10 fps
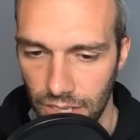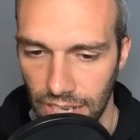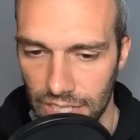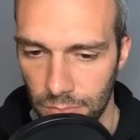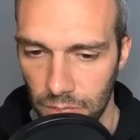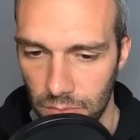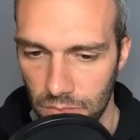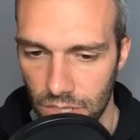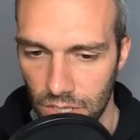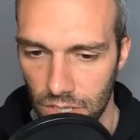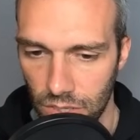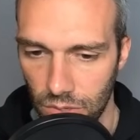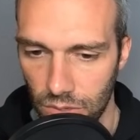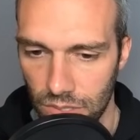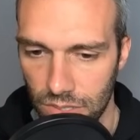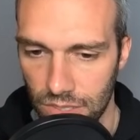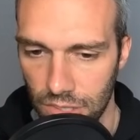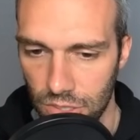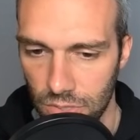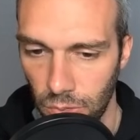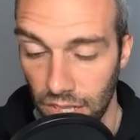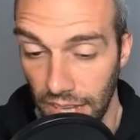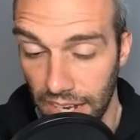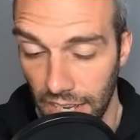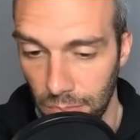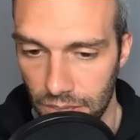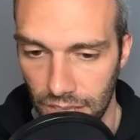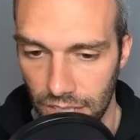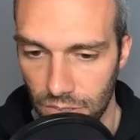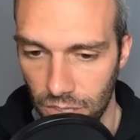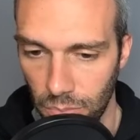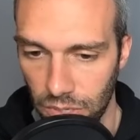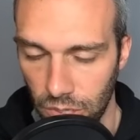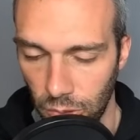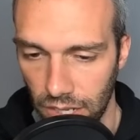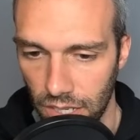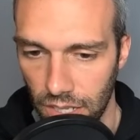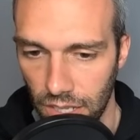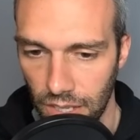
Ice Beam, so Sludges will add up, they do come pretty quick.